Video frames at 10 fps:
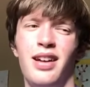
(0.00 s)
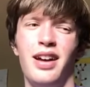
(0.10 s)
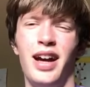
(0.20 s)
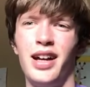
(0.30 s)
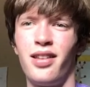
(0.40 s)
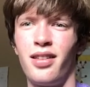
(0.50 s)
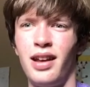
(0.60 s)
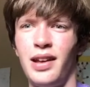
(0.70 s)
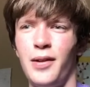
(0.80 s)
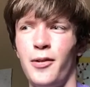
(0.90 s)
I just,
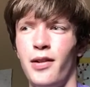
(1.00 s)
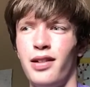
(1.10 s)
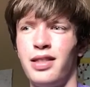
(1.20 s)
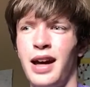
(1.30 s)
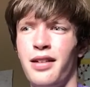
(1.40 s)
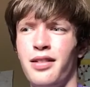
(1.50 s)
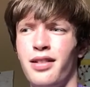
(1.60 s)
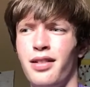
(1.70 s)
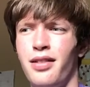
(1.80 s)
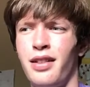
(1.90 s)
like, that
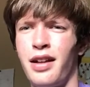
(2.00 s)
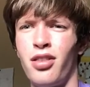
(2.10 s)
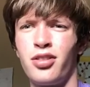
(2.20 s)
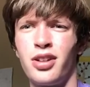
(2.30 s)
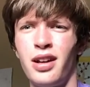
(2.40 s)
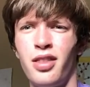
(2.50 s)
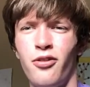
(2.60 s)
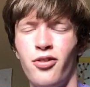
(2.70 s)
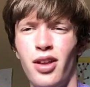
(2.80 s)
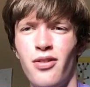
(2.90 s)
strength of
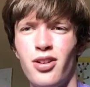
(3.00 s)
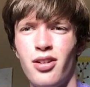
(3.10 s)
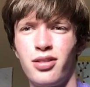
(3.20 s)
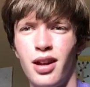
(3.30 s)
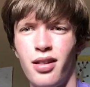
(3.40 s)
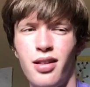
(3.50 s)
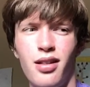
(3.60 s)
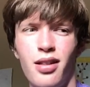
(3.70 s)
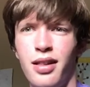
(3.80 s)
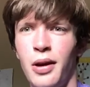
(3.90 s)
flavor just doesn't
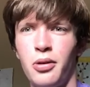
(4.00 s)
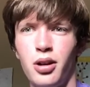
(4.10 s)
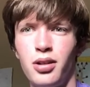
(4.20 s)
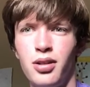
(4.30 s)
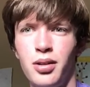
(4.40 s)
sound good to